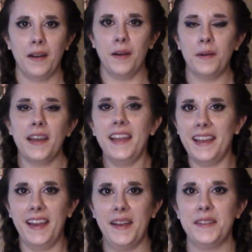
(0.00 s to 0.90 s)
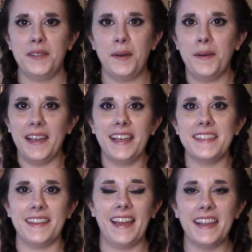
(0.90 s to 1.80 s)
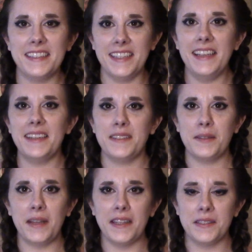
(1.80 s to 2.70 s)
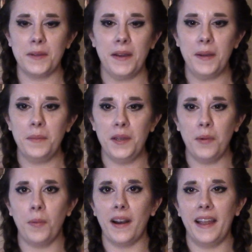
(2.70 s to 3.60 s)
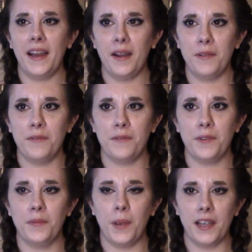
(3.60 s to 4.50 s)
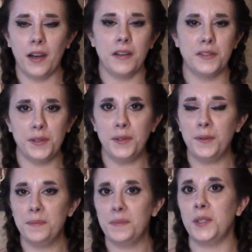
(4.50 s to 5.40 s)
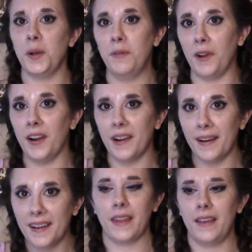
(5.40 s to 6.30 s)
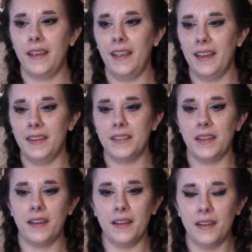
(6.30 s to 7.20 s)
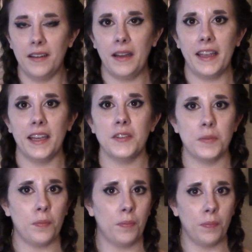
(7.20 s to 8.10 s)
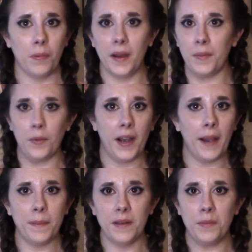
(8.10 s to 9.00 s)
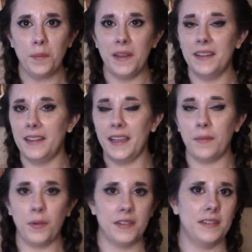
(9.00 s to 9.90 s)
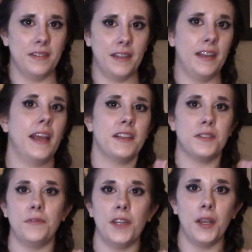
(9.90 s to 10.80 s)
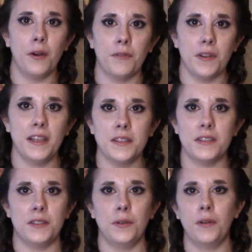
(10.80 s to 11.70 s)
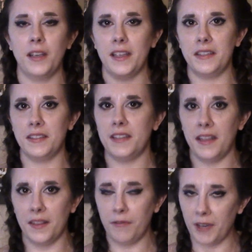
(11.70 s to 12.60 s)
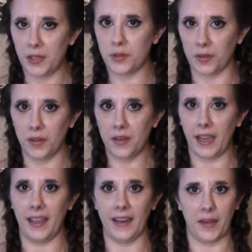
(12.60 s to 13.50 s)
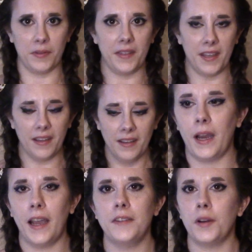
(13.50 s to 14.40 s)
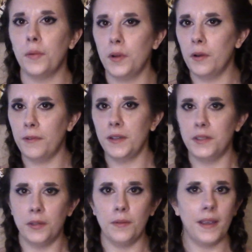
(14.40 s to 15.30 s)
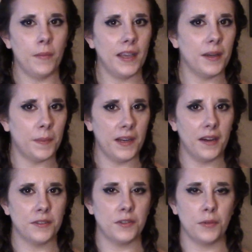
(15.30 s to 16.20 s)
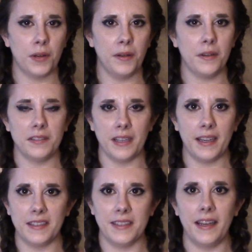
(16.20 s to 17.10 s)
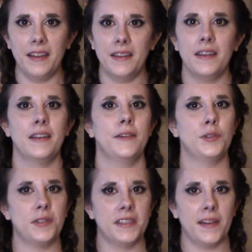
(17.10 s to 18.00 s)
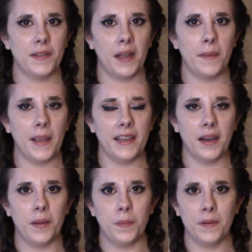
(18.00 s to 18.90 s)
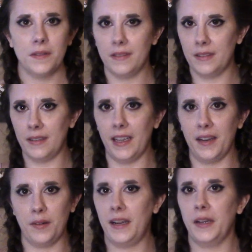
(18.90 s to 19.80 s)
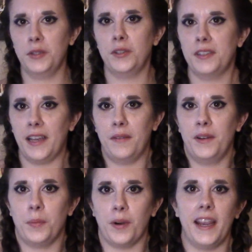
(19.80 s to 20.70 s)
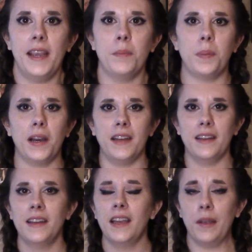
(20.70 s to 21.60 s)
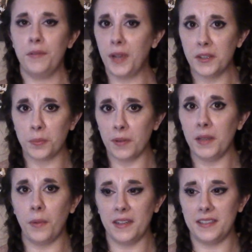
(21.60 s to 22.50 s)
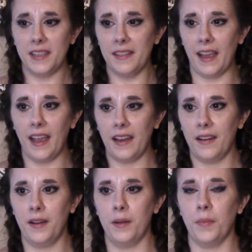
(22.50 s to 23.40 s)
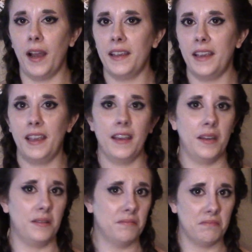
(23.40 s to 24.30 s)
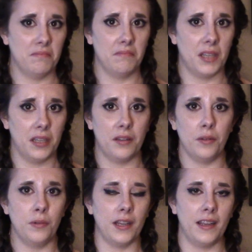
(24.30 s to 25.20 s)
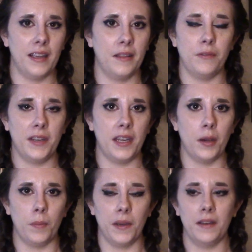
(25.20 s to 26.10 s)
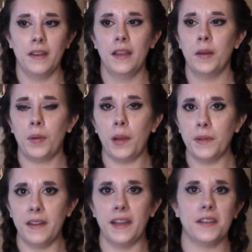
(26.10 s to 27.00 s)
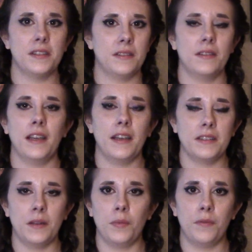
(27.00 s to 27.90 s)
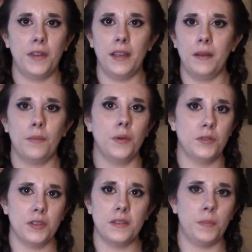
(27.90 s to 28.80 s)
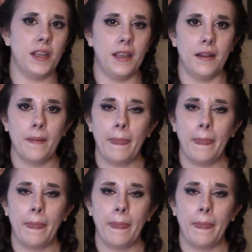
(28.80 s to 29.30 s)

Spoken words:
Okay, so I guess that's it. So that's, you know, what I have for my costume so far. And I guess what will happen will be like the next video for this, you'll get to see the finished look and everything. I don't know if I'll do a makeup and hair tutorial because like I said, she doesn't have a lot of makeup and her hair is just kind of in a braid. But if you guys really want to see that, I can include it in the video. But probably the next, like I said, will just be